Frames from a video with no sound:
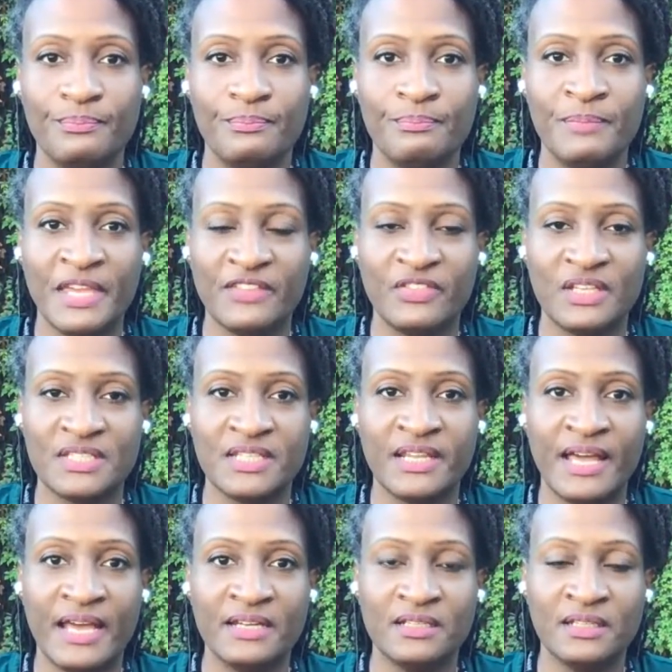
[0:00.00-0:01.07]
make things a
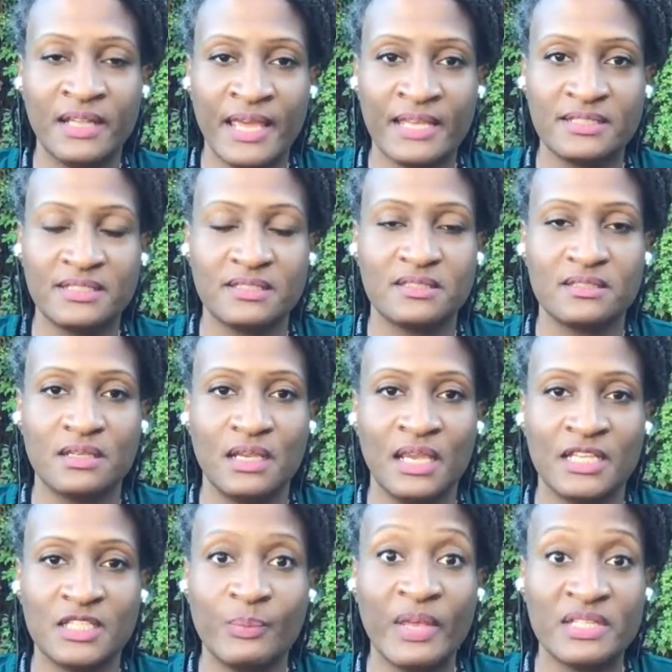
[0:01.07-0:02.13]
lot less
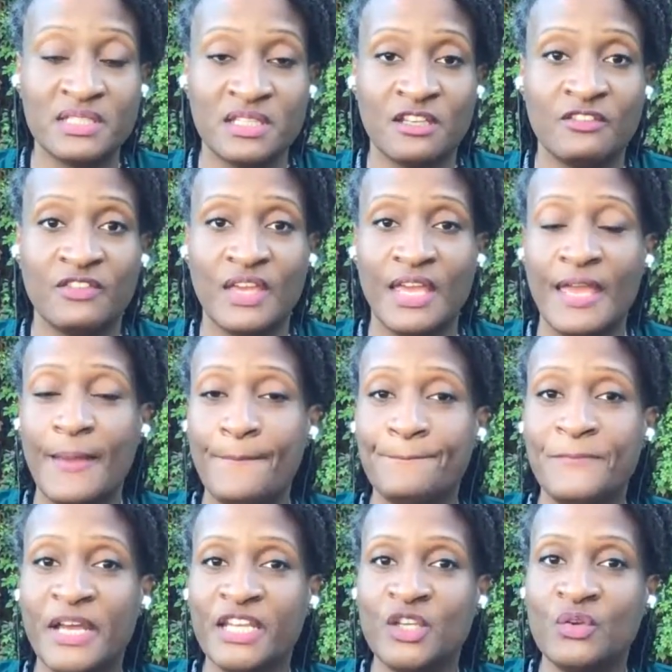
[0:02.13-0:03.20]
expensive.
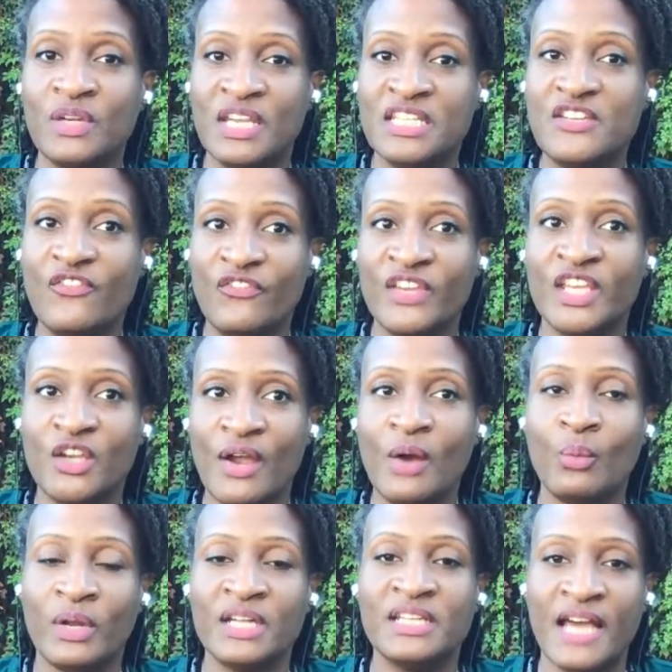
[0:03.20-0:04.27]
But you need to figure out
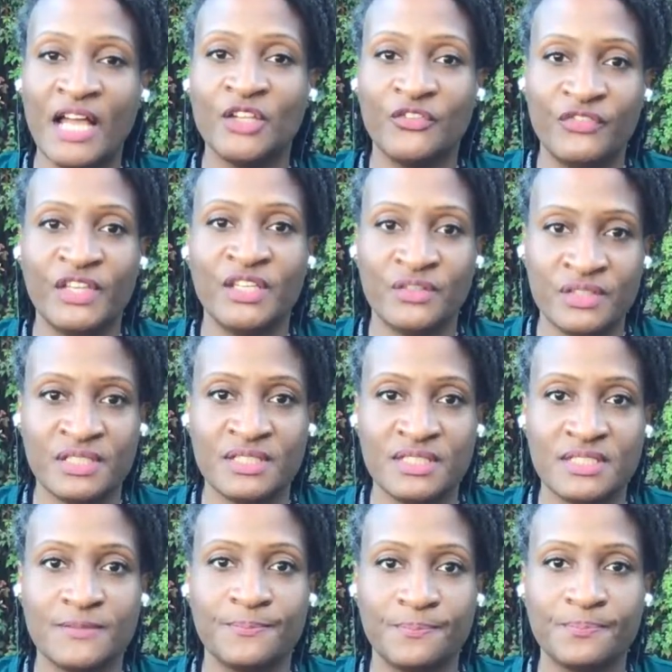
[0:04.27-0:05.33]
what a dollar figure
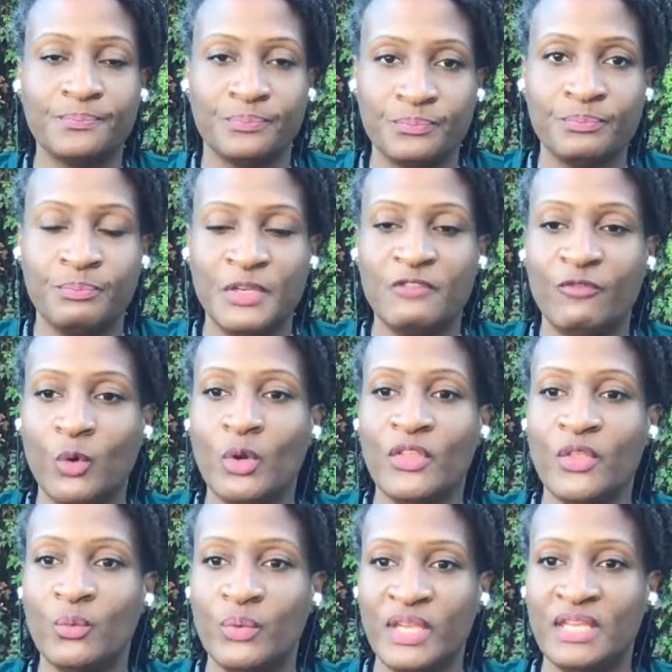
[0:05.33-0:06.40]
is. Before
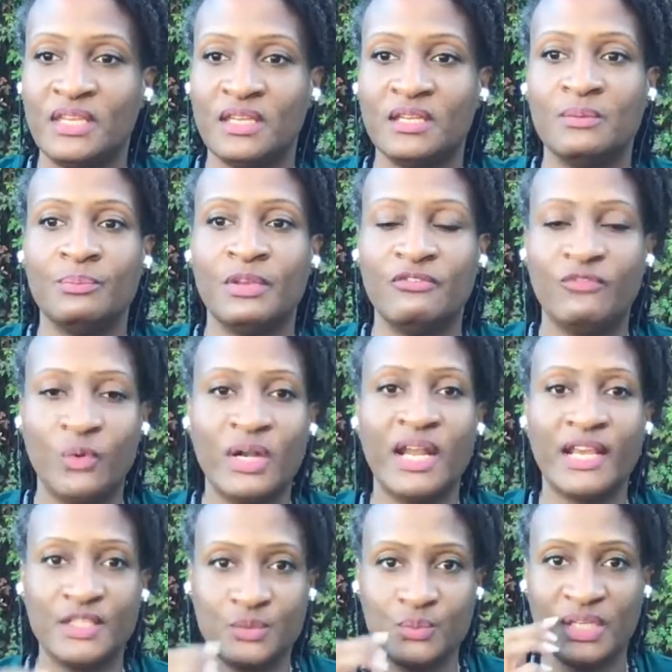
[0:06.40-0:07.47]

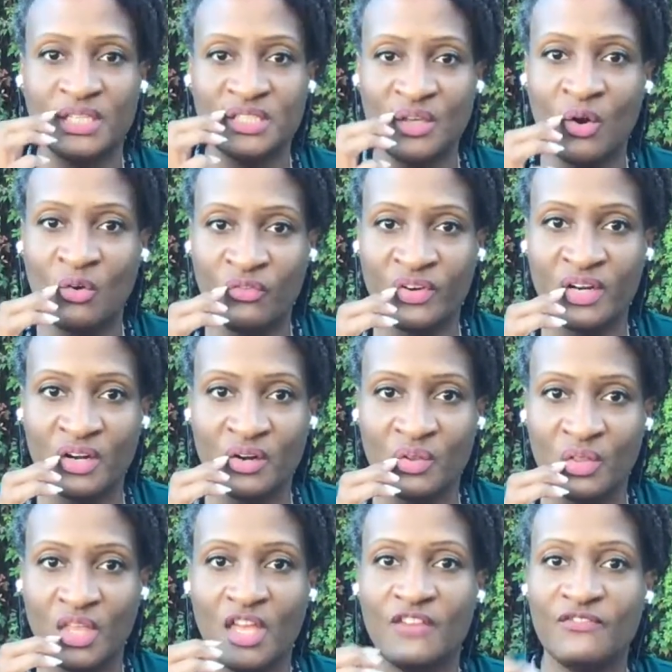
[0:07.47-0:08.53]
next week is over,
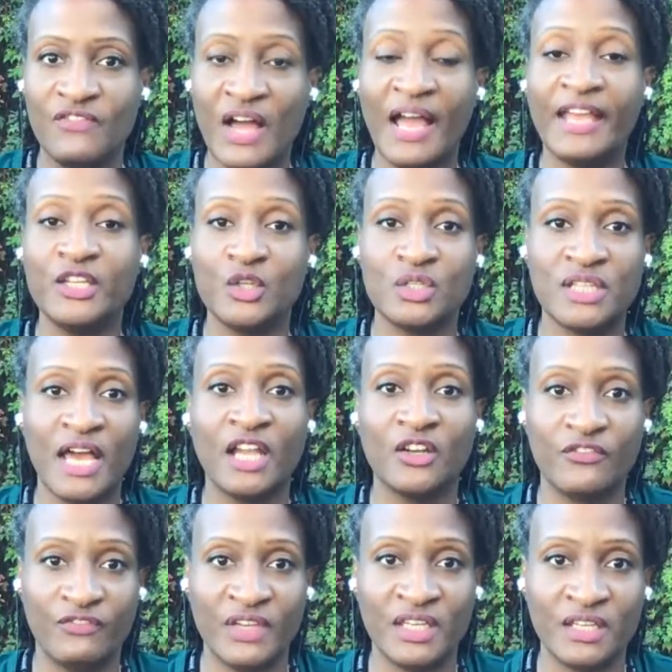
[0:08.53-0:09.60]
find your dollar
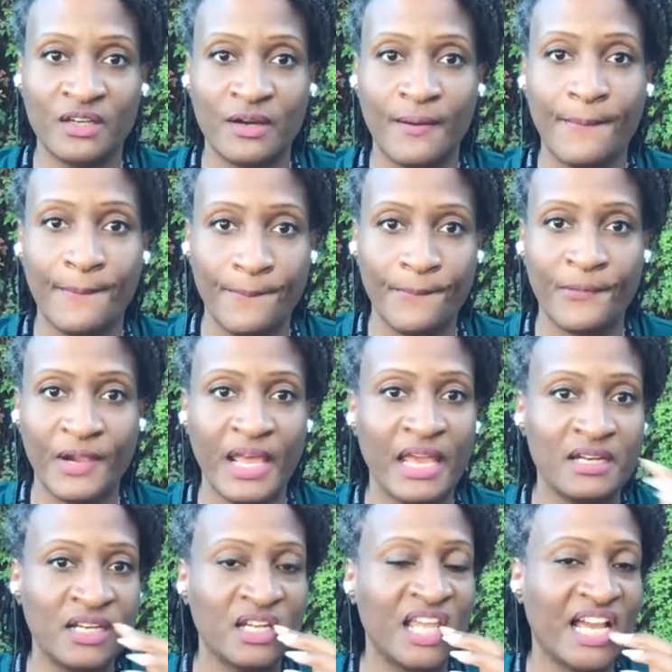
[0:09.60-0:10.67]
figure. Okay.
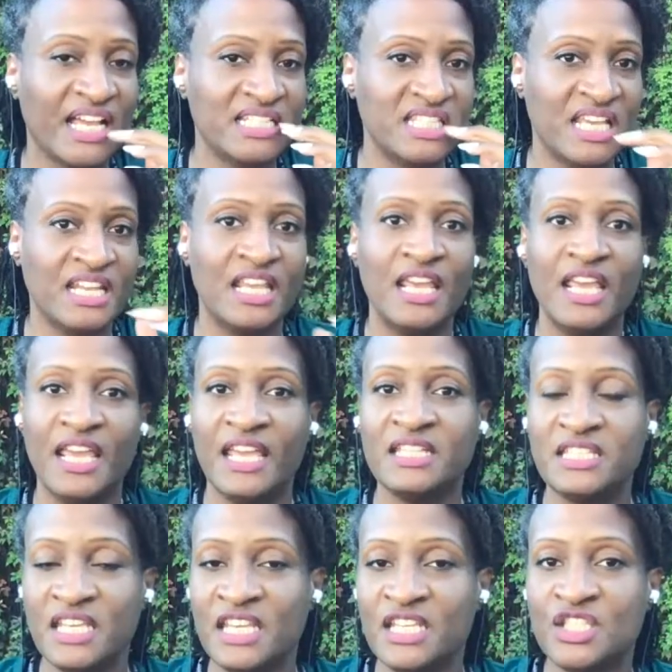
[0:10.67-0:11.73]
Now, like I said,
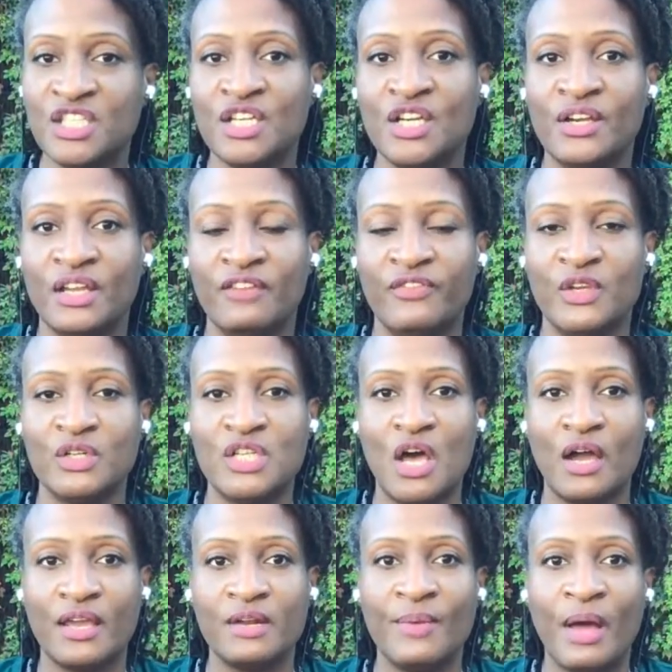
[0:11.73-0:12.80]
it's easier if you're
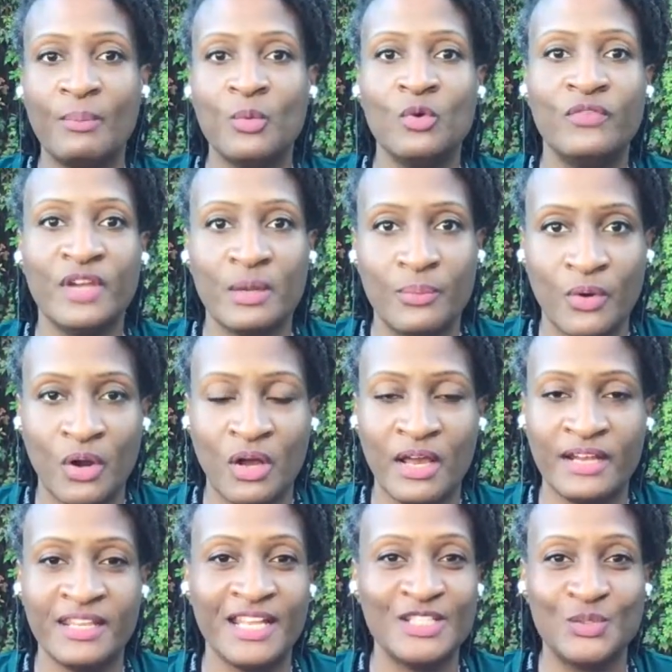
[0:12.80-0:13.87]
talking about moving
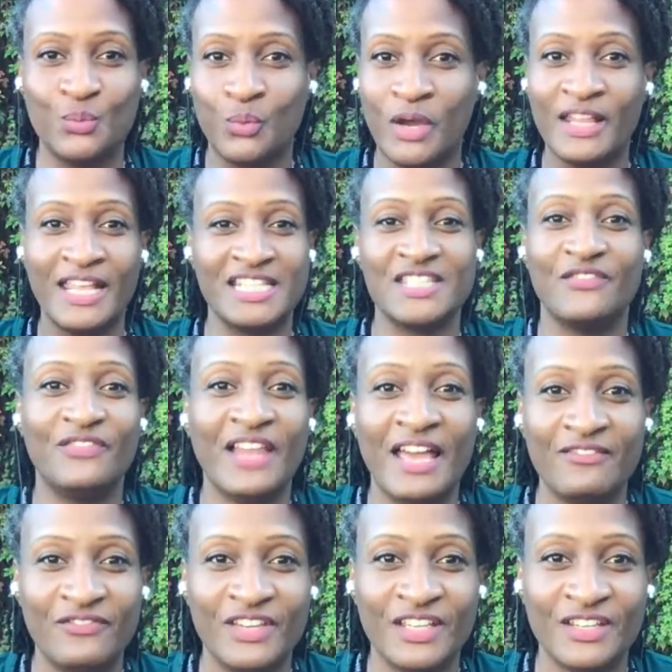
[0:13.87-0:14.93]
abroad. That's a
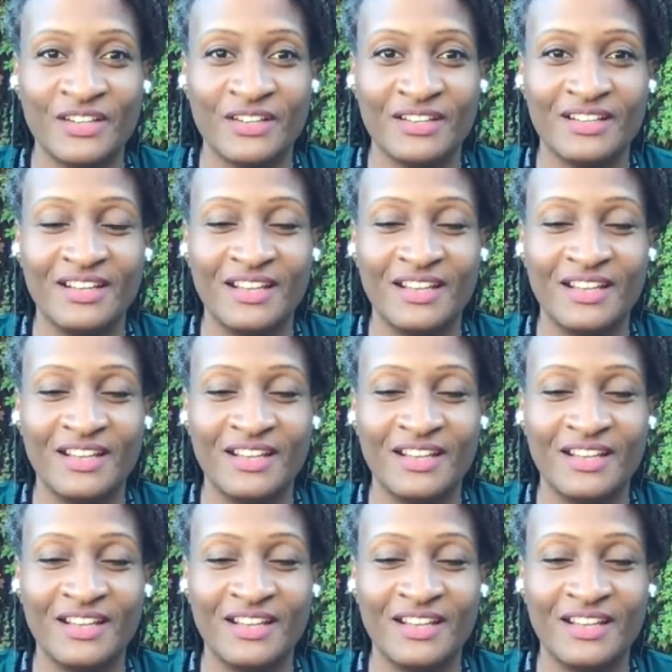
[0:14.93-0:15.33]
flat figure.